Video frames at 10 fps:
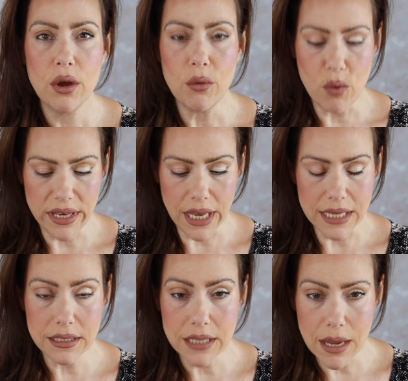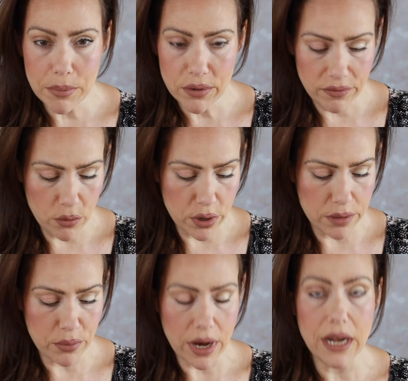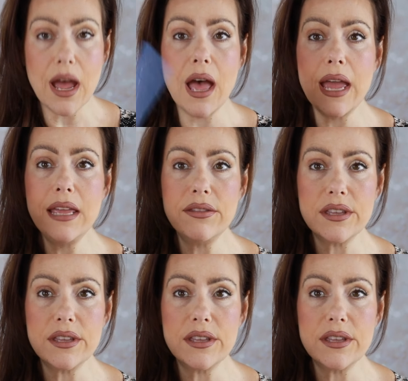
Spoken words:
One last step for the bright eye.